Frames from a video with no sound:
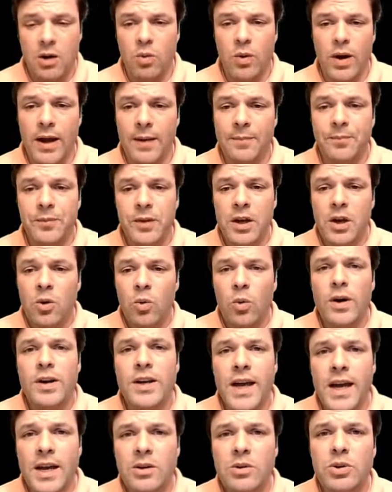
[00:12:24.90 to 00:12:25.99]
Anyway,
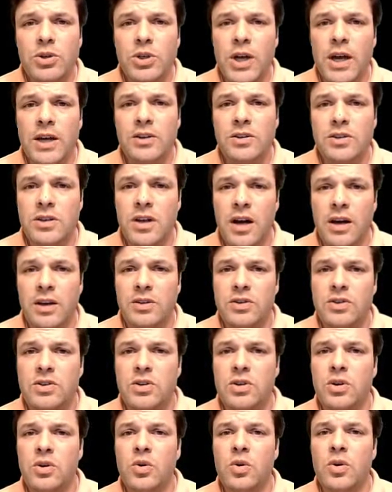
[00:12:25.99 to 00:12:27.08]
what Daniel Shays
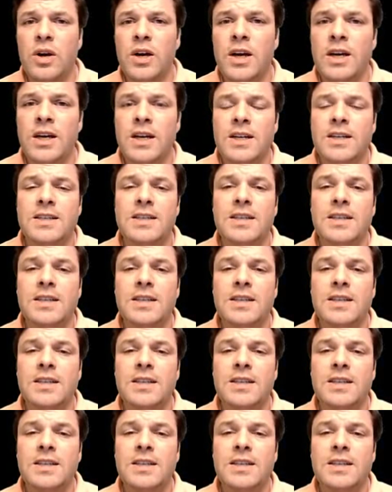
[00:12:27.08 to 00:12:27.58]
does to